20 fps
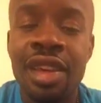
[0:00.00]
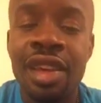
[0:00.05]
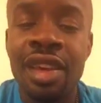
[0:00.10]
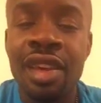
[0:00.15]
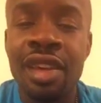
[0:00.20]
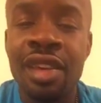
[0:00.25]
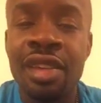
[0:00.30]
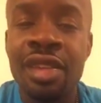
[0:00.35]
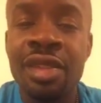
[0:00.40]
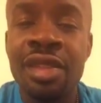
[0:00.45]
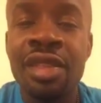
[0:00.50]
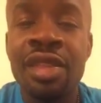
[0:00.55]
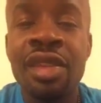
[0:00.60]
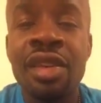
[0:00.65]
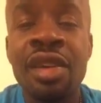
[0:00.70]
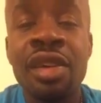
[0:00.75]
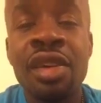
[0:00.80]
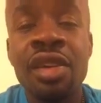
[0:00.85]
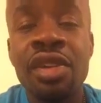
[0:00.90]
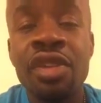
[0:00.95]
And
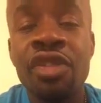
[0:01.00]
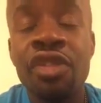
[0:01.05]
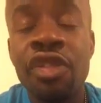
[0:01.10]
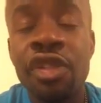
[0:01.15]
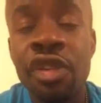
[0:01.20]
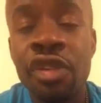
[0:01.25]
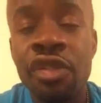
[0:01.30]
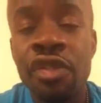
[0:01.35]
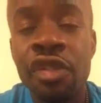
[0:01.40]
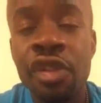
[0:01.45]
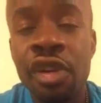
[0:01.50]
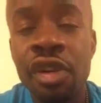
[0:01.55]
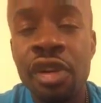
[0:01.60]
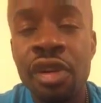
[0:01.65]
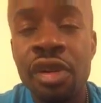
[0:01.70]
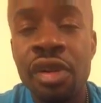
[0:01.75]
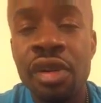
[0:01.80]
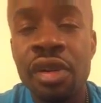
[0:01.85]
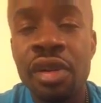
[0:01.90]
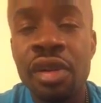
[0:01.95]
you feel
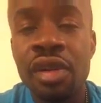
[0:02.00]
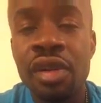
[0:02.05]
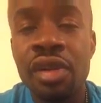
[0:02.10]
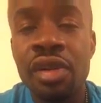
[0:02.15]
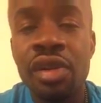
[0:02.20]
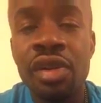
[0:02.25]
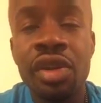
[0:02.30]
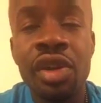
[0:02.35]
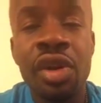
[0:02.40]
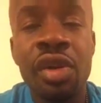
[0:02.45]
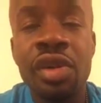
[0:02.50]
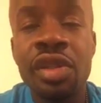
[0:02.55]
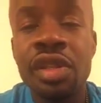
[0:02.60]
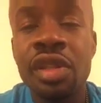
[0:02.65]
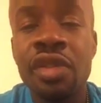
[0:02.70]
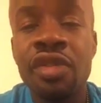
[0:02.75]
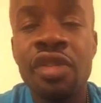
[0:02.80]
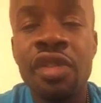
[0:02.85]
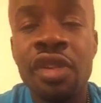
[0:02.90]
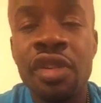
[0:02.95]
fear, you know, you're always
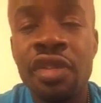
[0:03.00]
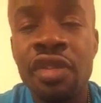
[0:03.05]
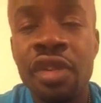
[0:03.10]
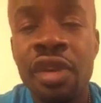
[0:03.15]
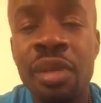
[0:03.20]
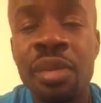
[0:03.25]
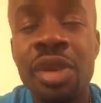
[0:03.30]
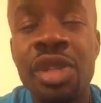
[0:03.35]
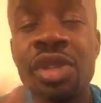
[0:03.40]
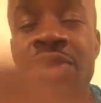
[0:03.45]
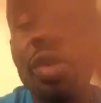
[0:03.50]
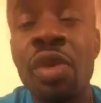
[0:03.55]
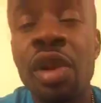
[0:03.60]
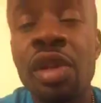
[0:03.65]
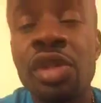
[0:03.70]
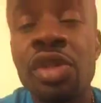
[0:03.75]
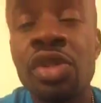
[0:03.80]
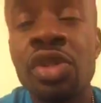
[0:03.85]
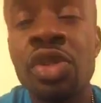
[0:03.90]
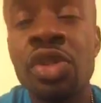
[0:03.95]
going to feel fear, but you
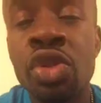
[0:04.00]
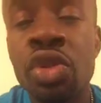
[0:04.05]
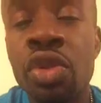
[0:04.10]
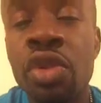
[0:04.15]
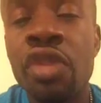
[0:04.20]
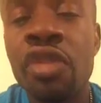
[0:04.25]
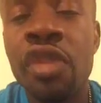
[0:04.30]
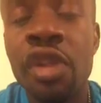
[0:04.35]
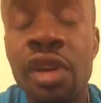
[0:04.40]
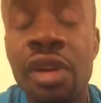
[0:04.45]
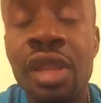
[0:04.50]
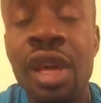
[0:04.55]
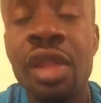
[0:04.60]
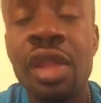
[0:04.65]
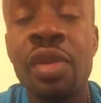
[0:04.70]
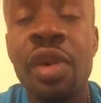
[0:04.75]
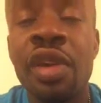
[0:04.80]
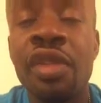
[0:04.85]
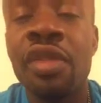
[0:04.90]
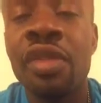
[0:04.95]
run to the fear, not
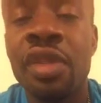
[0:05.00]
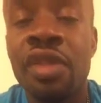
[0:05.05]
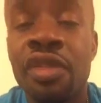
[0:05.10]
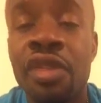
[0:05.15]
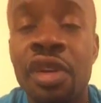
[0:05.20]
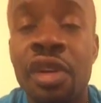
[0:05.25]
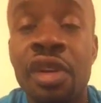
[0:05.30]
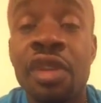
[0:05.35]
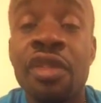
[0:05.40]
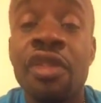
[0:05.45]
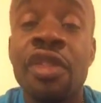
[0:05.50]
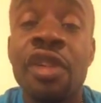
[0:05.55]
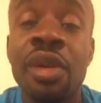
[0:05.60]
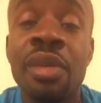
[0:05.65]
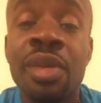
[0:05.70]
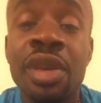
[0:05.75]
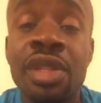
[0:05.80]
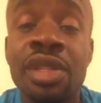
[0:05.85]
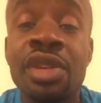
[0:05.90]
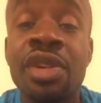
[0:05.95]
away from the fear. Fear
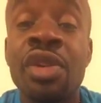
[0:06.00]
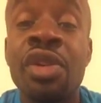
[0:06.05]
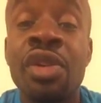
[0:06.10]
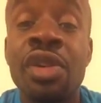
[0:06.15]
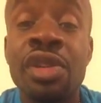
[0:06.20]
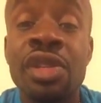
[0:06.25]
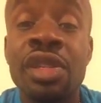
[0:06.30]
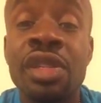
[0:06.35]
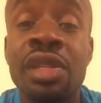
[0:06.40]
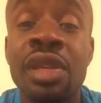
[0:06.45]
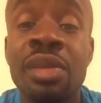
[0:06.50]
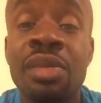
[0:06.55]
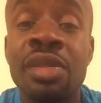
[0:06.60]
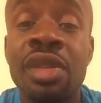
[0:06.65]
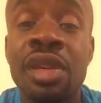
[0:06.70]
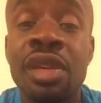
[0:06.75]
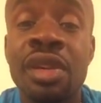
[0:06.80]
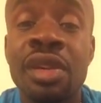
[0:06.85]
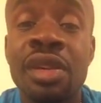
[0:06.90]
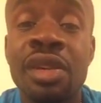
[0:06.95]
means you're on to
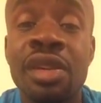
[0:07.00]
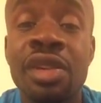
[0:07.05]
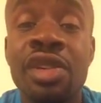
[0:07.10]
something.